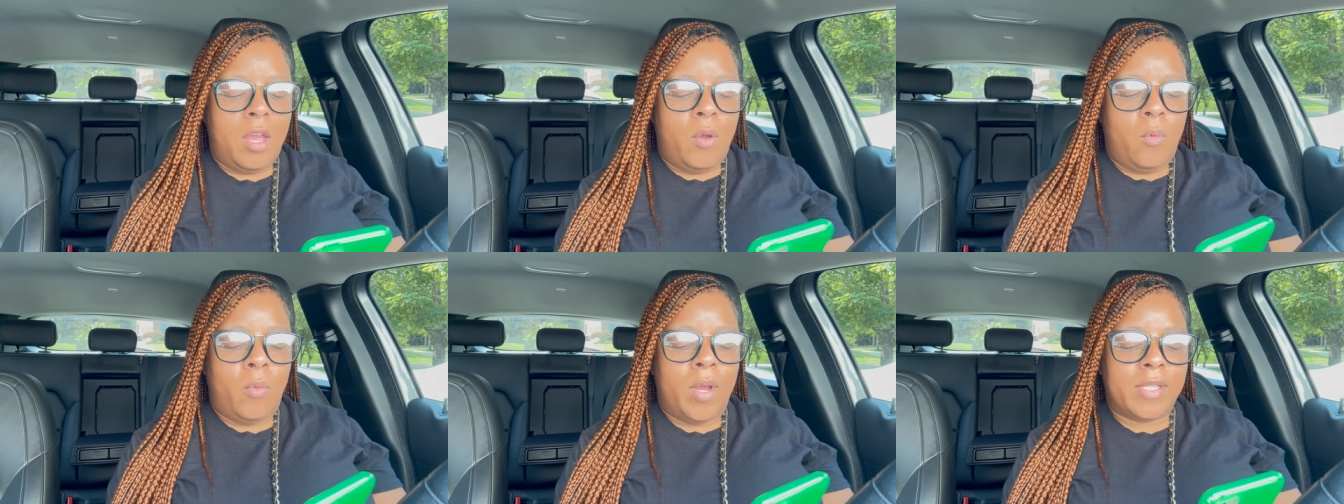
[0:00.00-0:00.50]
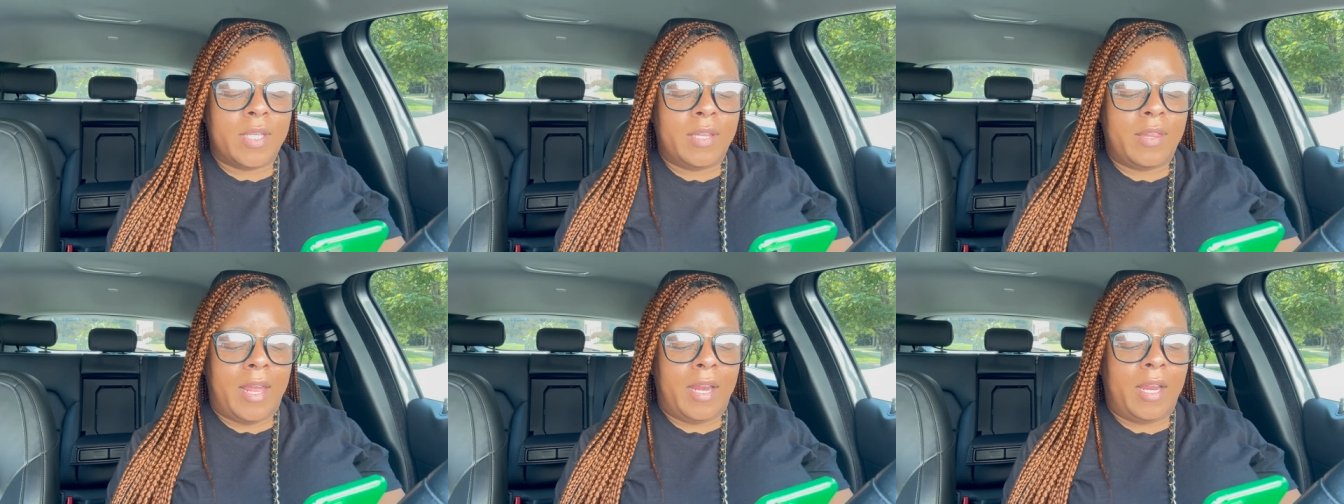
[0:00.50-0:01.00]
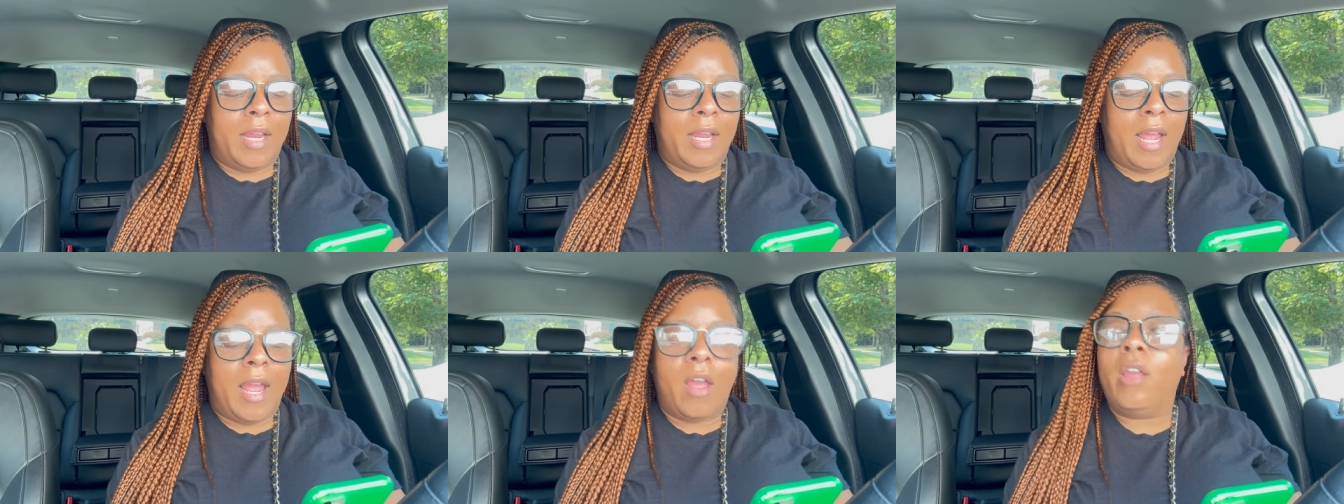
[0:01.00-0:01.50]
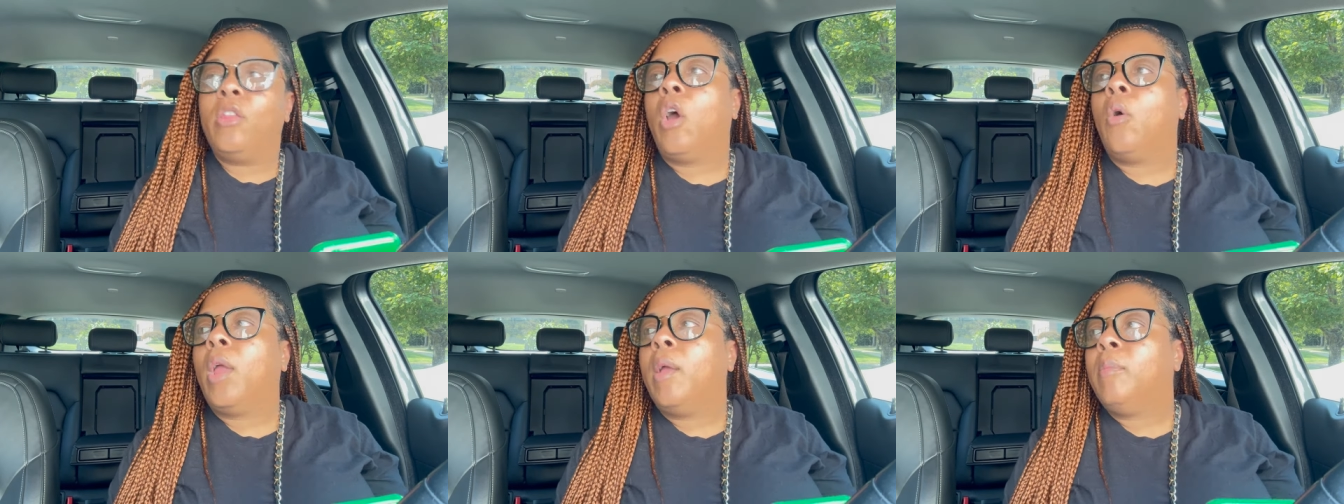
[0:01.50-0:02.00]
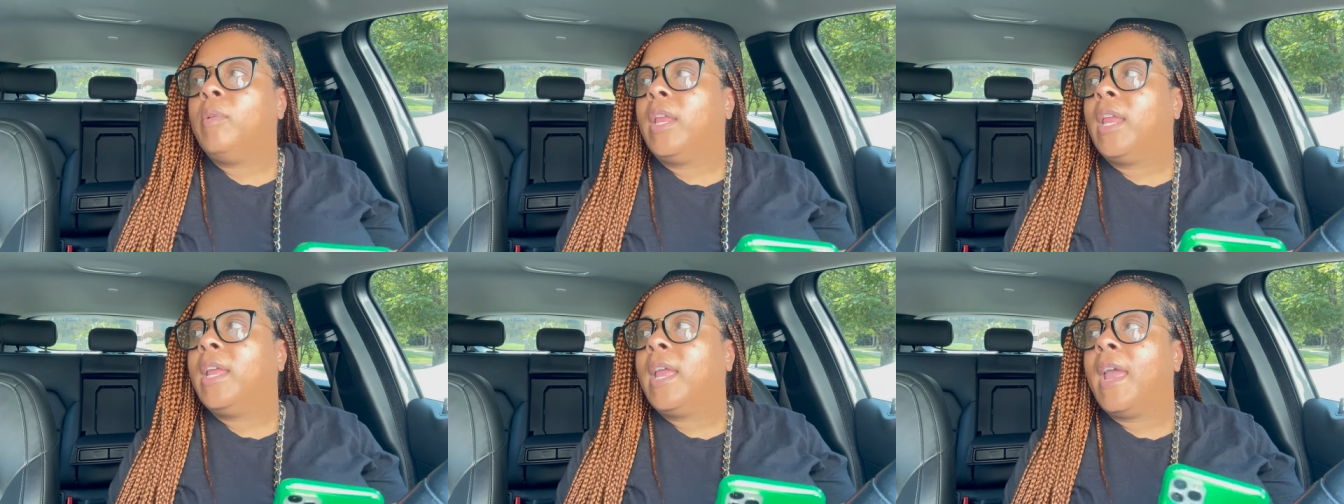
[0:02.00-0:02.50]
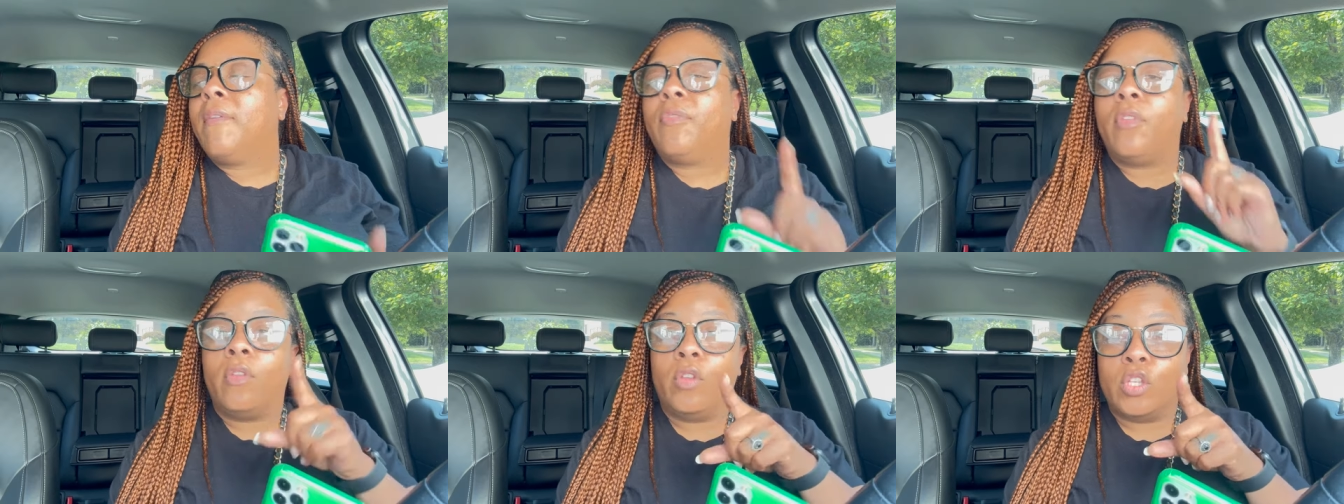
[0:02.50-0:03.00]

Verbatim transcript: Was it that he gave, no, he gave,